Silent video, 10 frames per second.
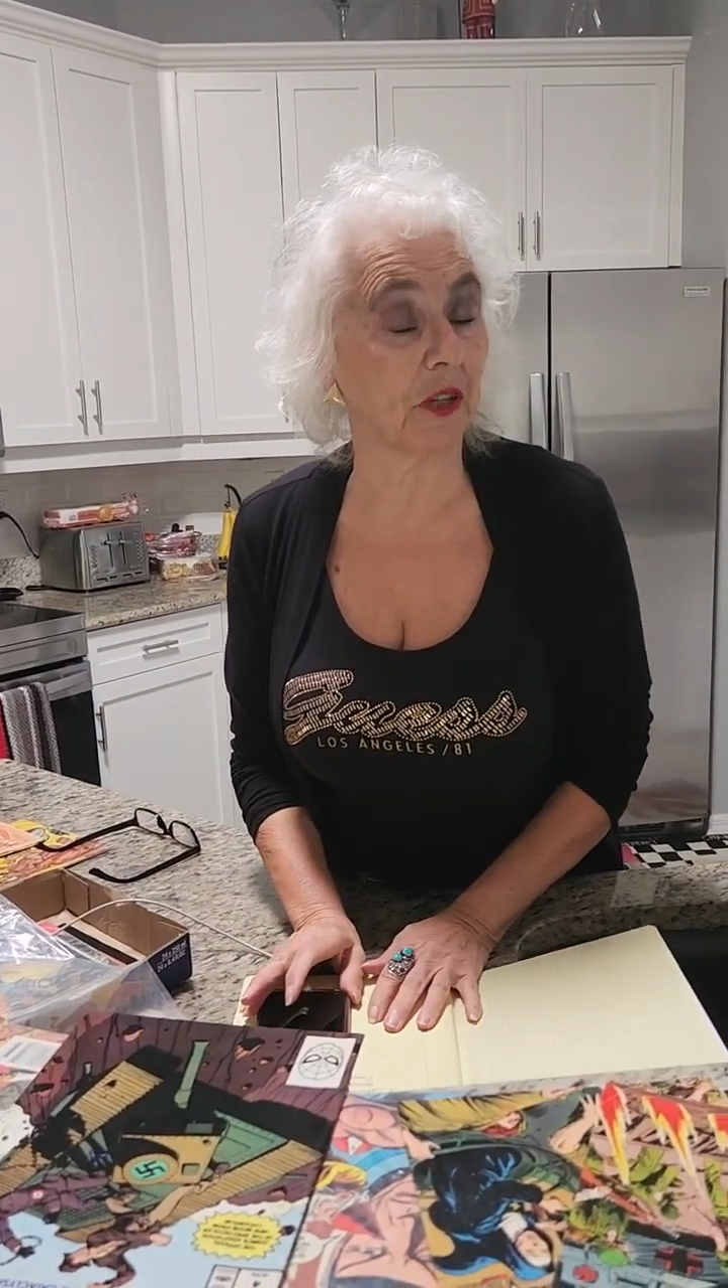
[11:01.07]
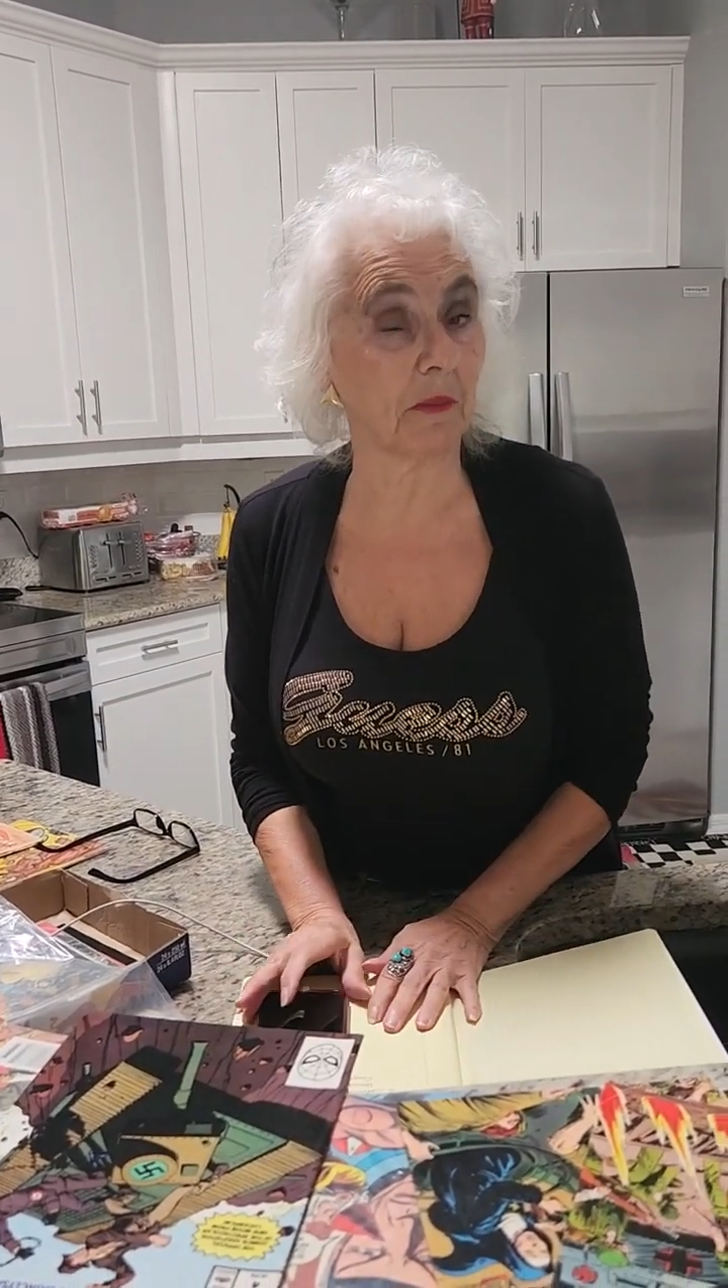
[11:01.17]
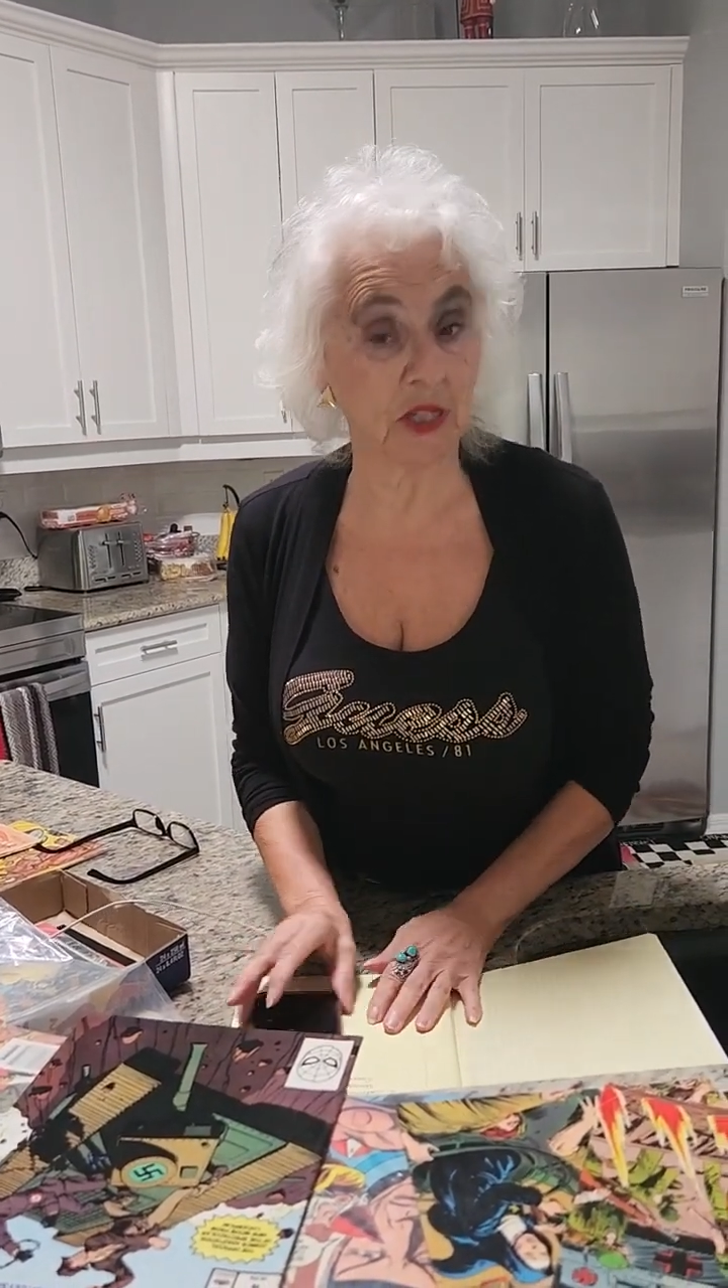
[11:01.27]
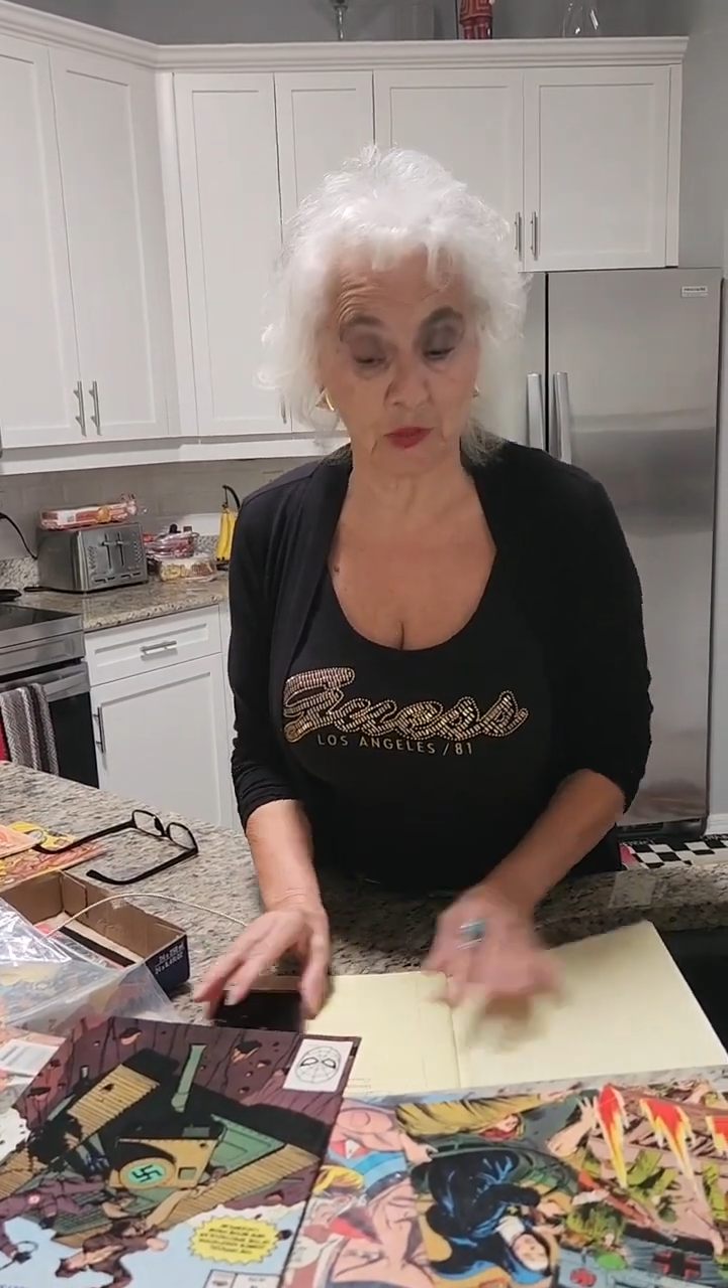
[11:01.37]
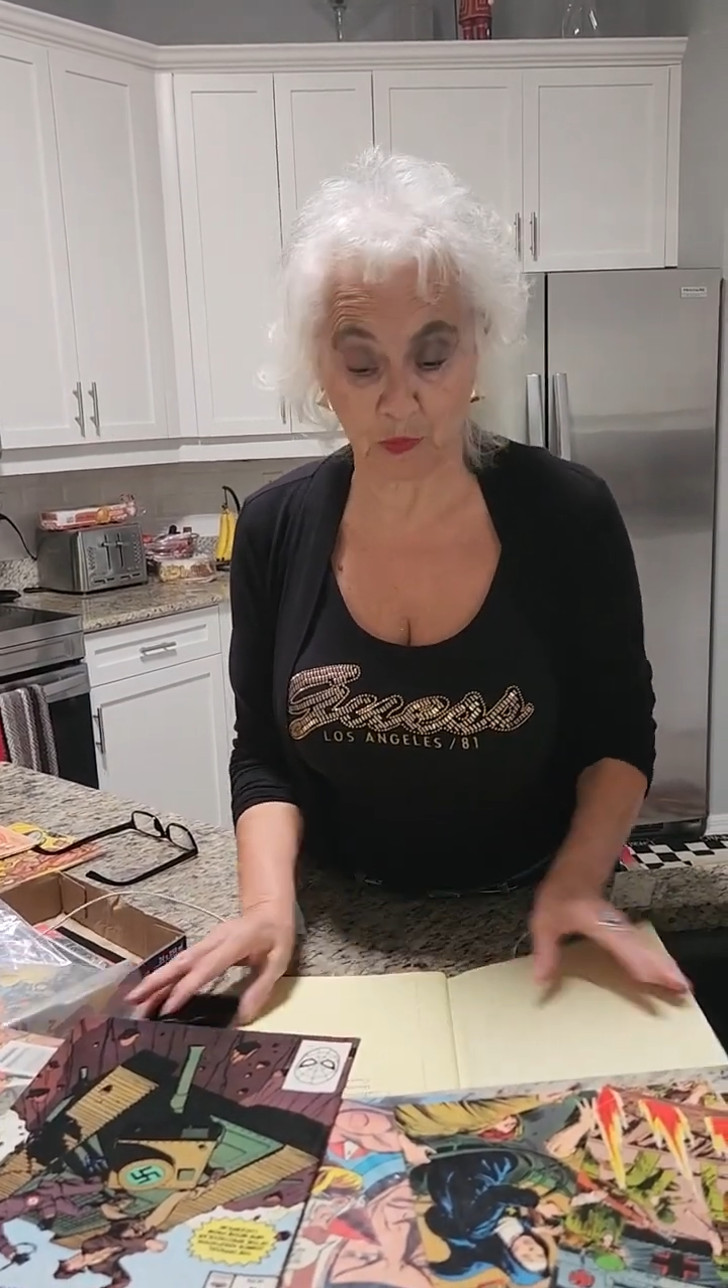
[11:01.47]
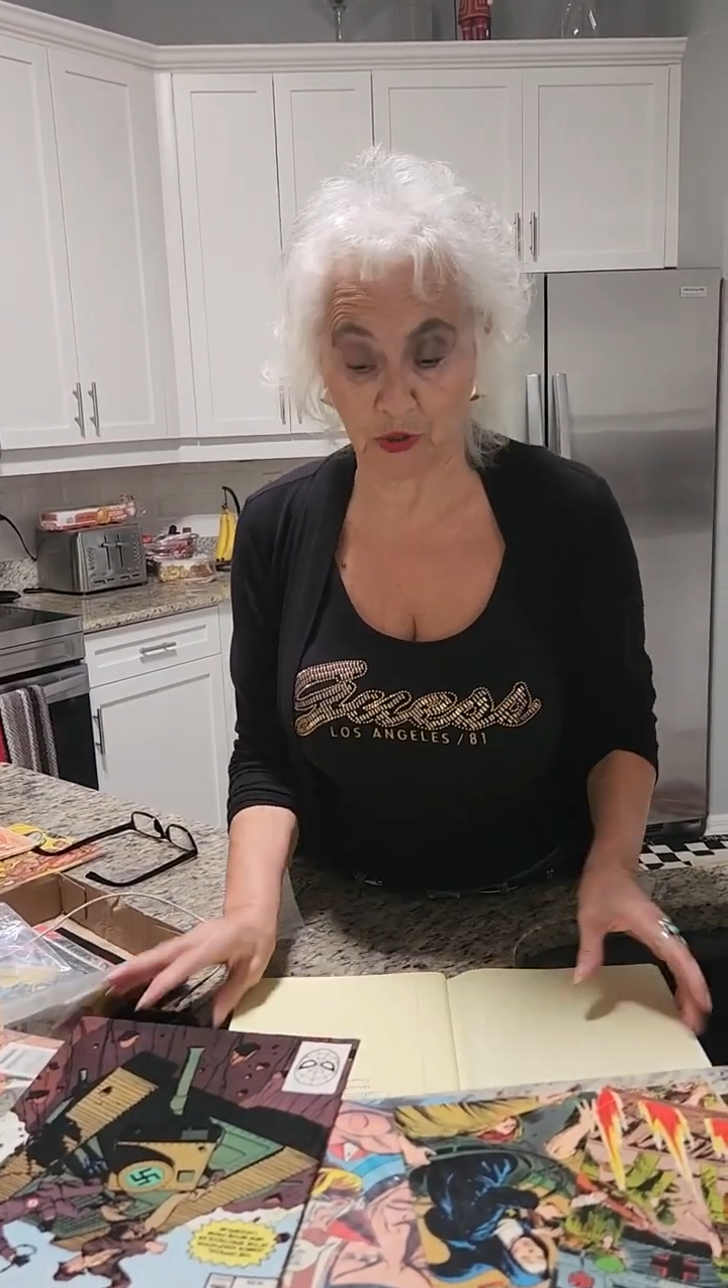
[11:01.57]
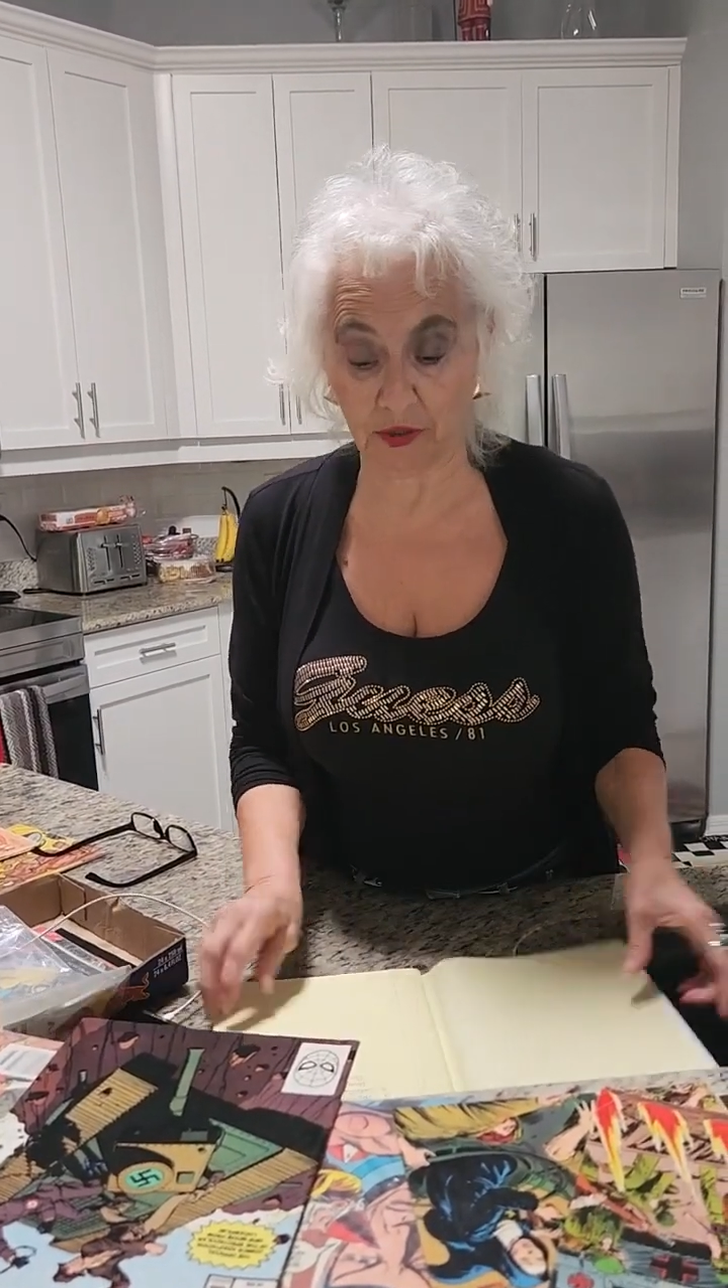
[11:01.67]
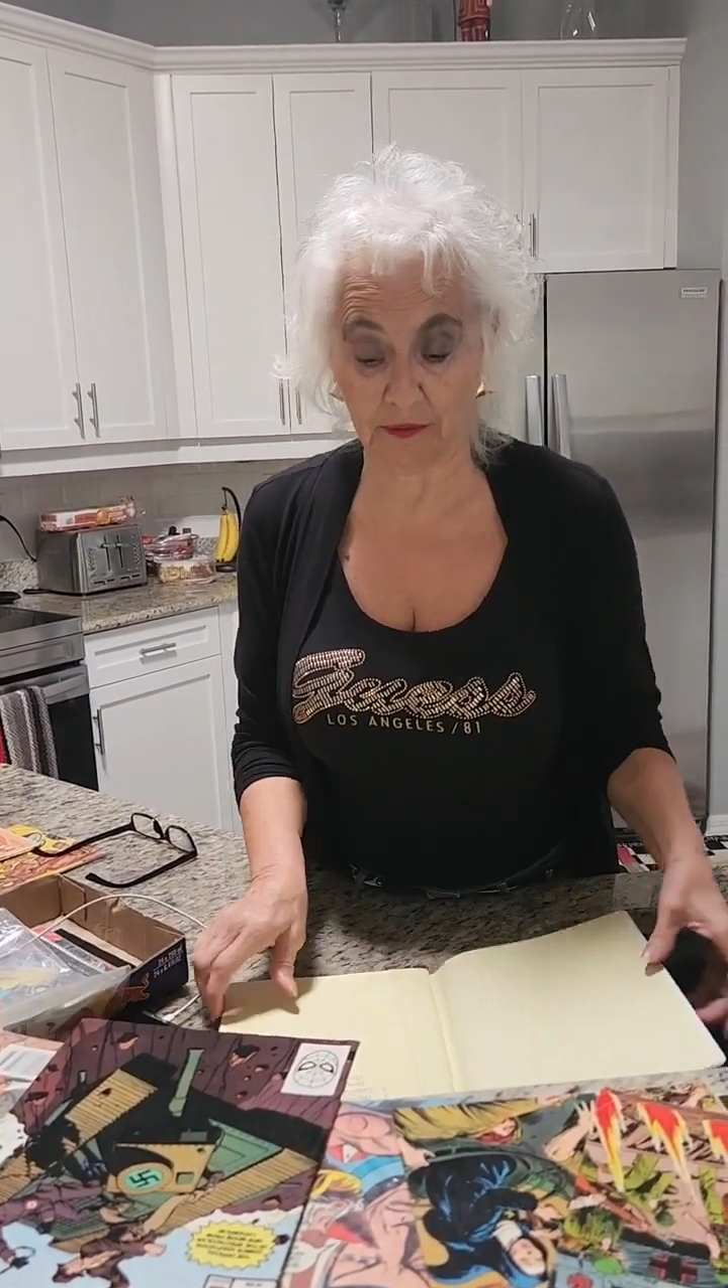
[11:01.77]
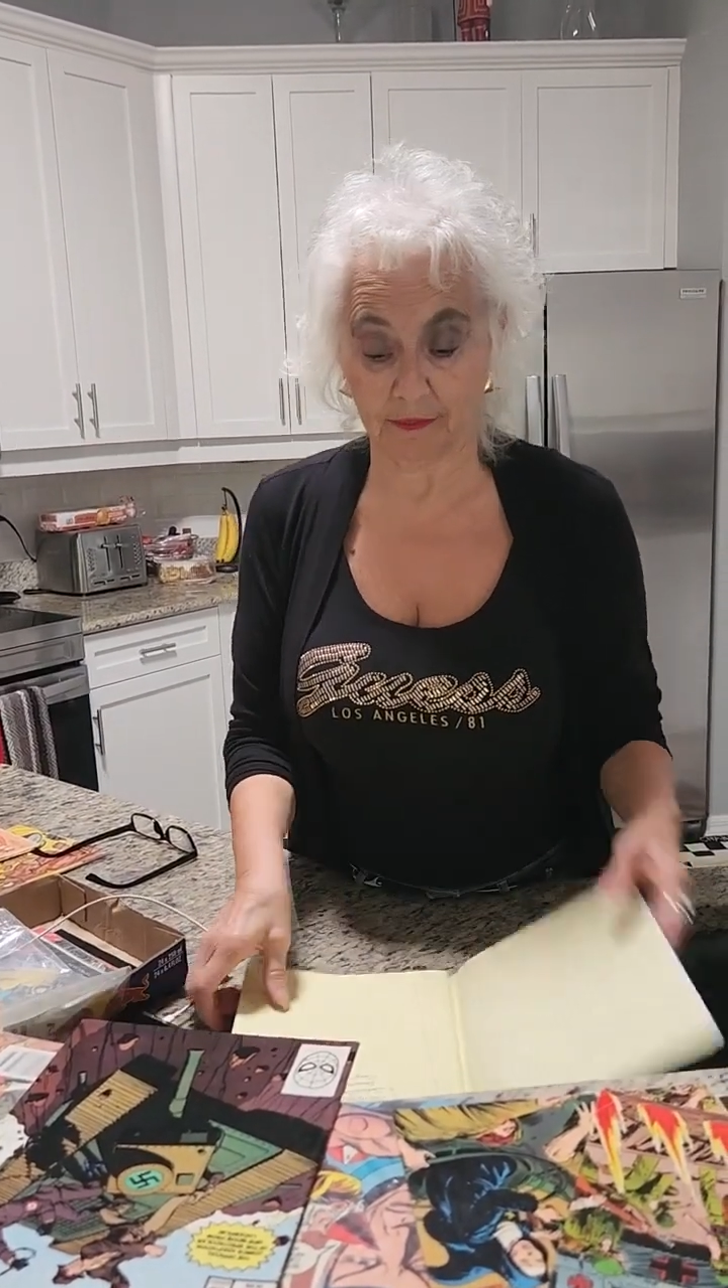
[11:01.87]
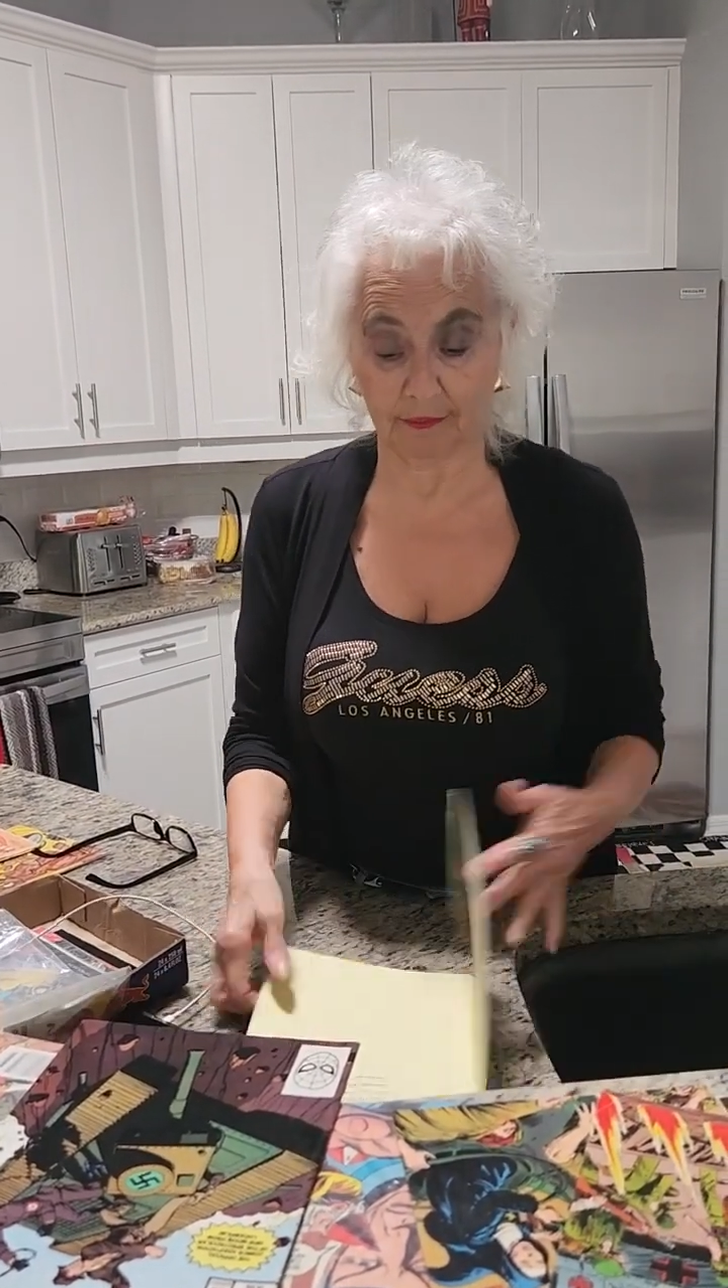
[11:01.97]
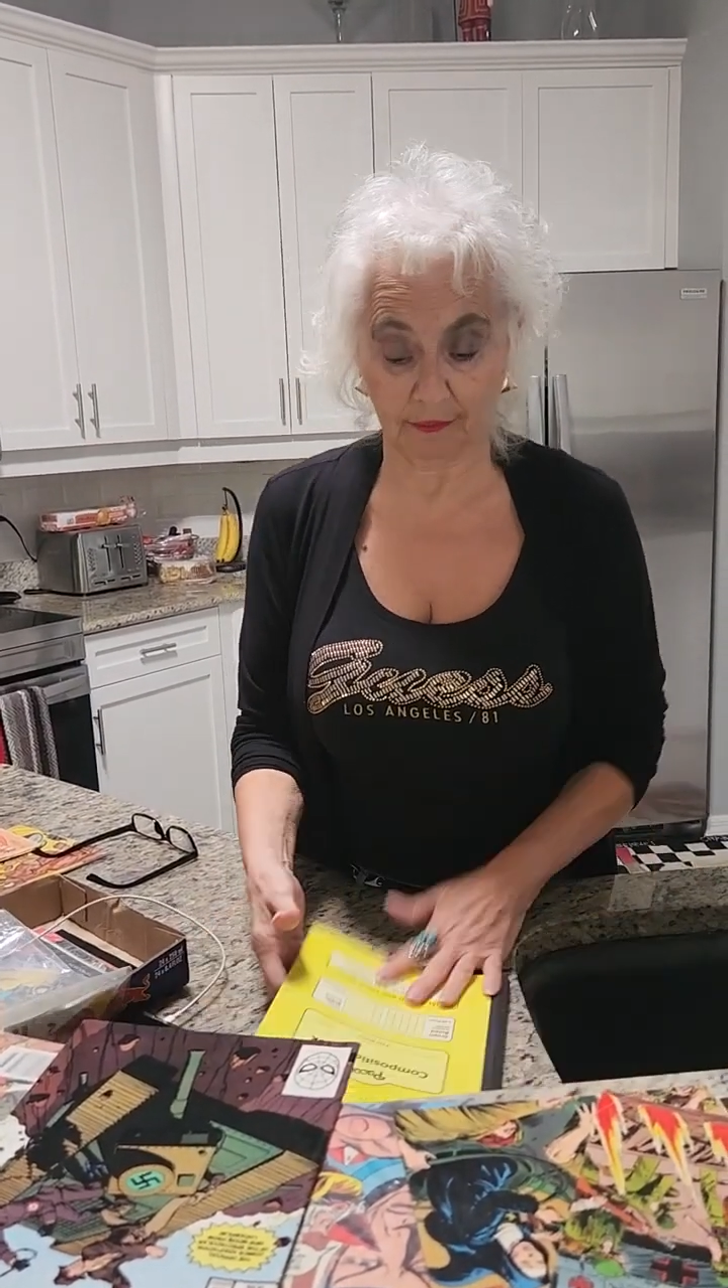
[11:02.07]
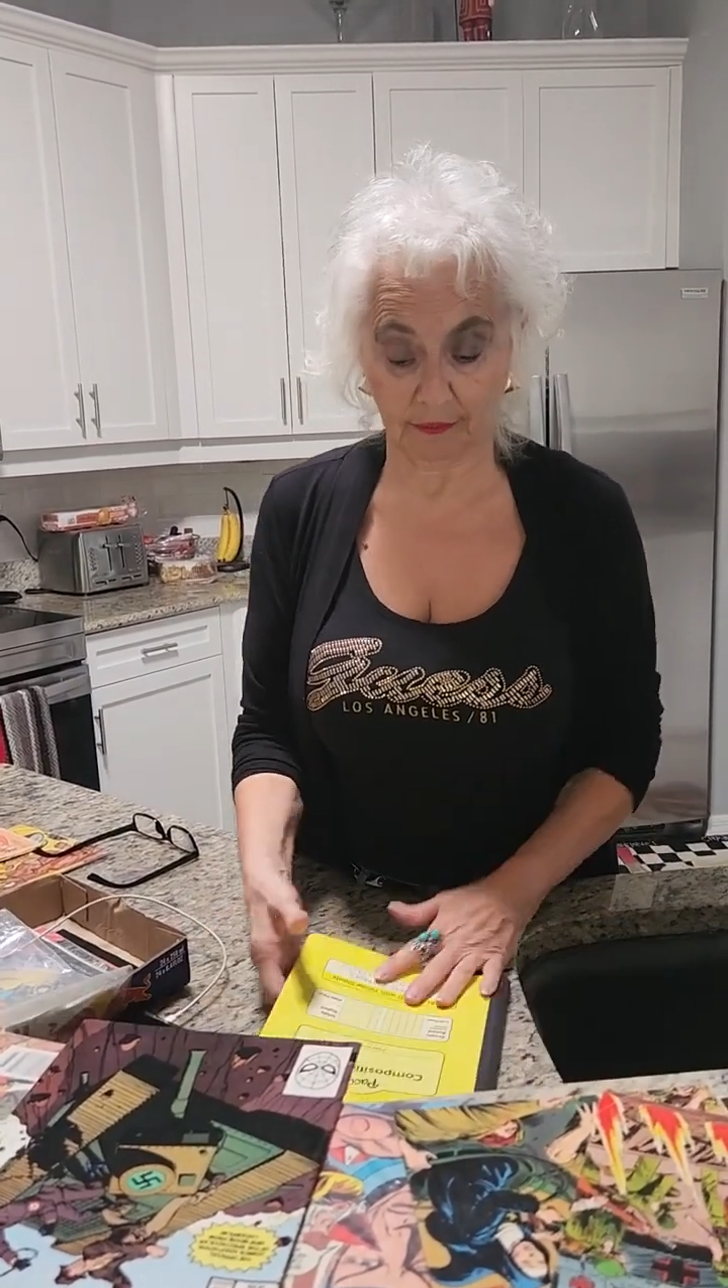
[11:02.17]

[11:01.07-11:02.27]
Dummies book,